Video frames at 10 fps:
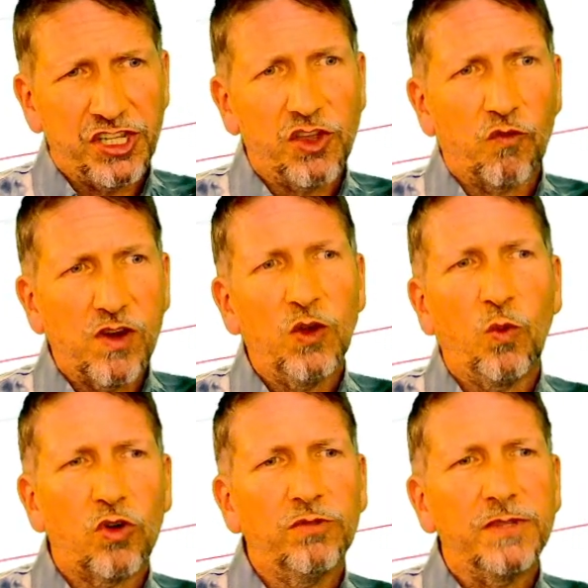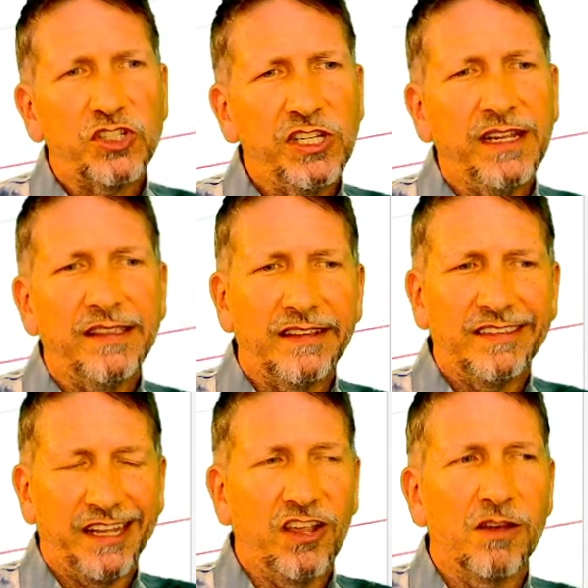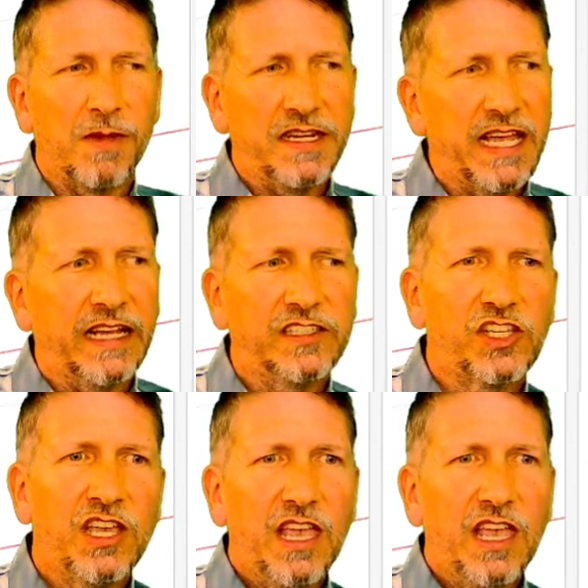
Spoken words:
the real world machine that's sitting on my desk.